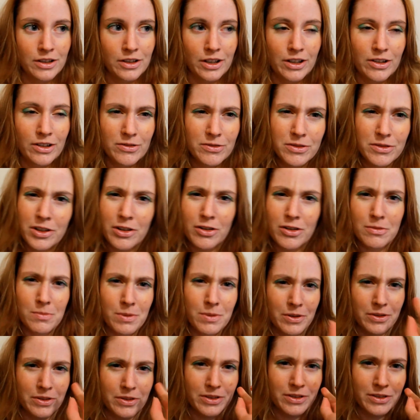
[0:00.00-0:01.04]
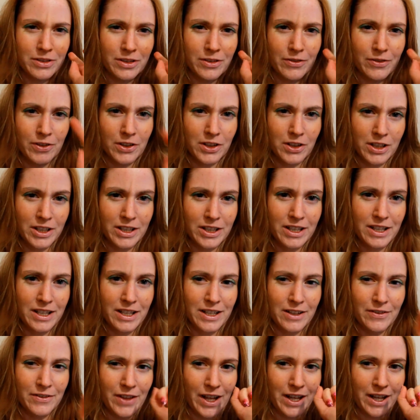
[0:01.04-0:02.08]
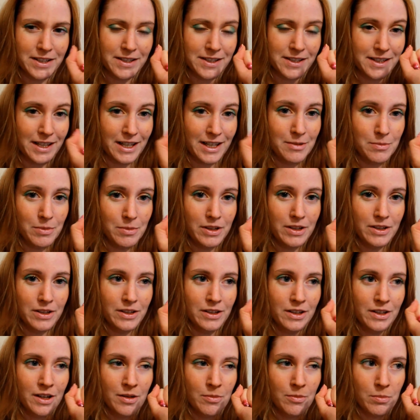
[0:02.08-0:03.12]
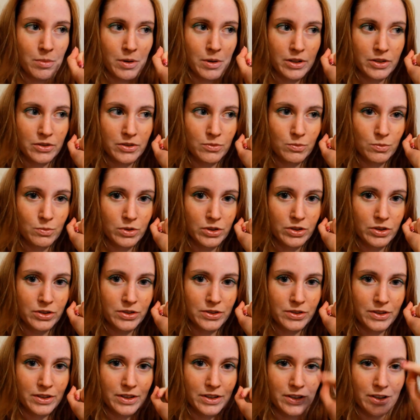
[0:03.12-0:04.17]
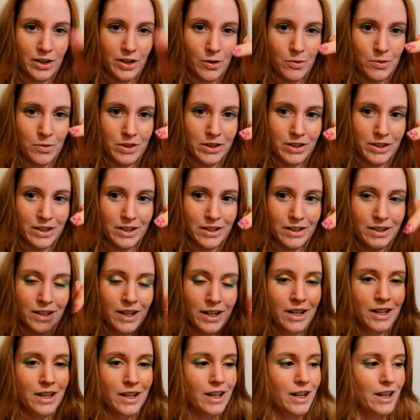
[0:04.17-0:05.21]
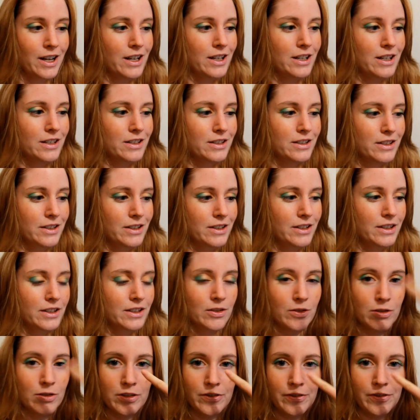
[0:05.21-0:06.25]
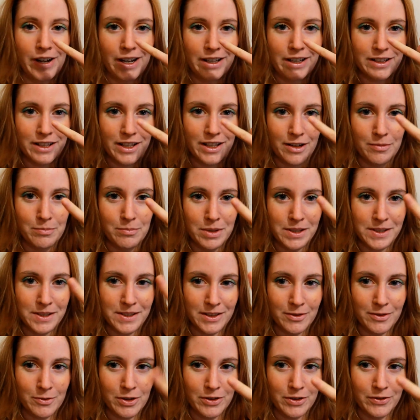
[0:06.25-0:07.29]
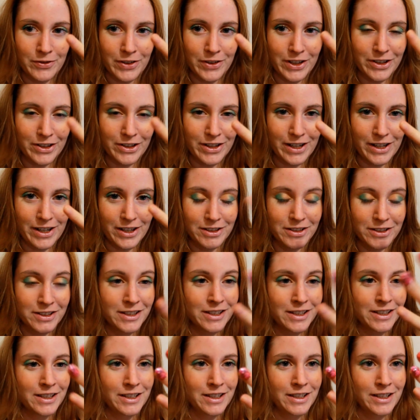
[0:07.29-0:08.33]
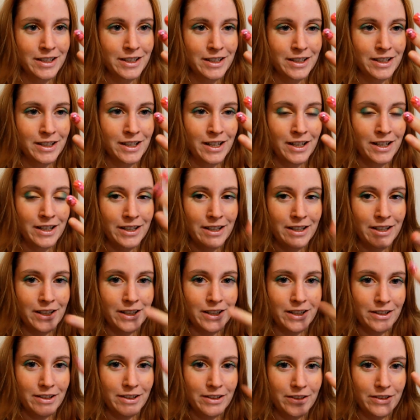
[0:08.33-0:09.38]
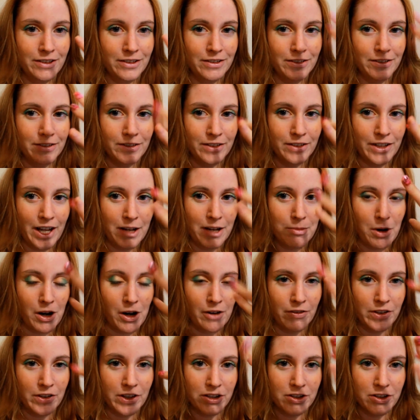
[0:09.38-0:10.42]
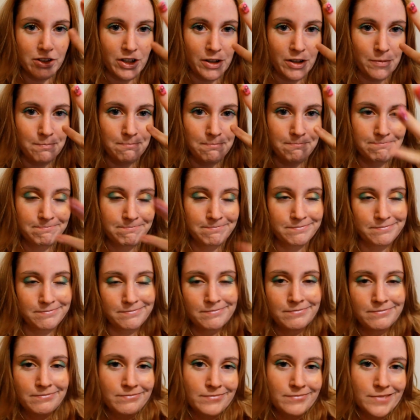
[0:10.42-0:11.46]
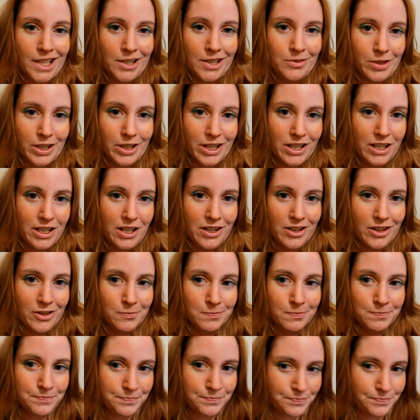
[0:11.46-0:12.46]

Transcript: I don't know about the validity of that statement, but we're just gonna go with it. And ignore the fact that I'm missing one fingernail, it came off at the gym. What can you do?